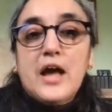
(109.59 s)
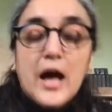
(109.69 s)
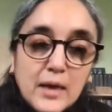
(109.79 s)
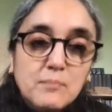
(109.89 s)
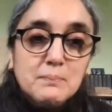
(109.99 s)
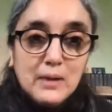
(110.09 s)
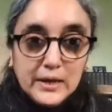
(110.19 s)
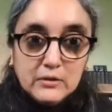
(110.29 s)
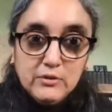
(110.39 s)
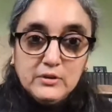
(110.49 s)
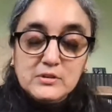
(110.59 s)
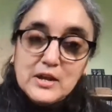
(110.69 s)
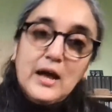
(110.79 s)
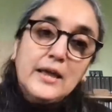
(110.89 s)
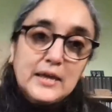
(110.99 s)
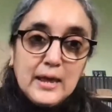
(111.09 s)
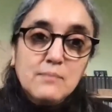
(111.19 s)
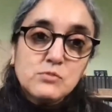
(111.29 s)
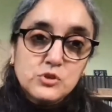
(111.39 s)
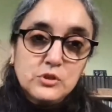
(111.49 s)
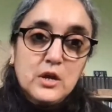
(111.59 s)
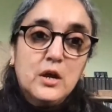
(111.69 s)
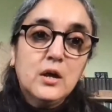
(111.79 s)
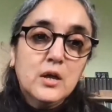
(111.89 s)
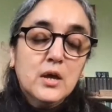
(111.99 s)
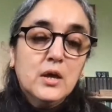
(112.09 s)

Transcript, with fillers: I'm a migrant. I came to the